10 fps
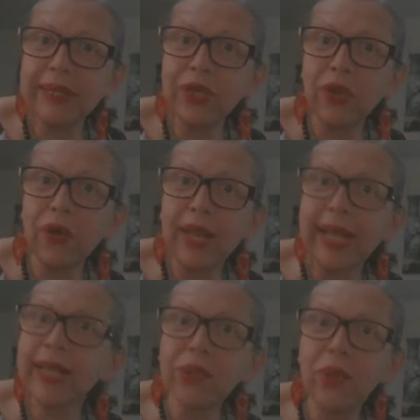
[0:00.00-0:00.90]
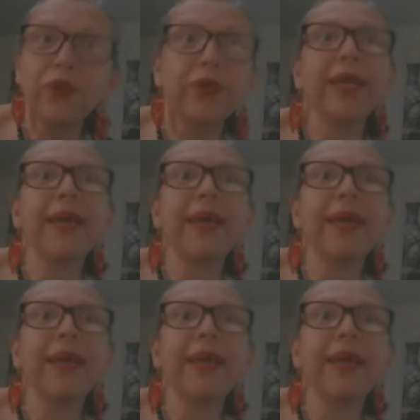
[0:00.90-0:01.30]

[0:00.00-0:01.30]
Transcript: You know, like I told you, he got a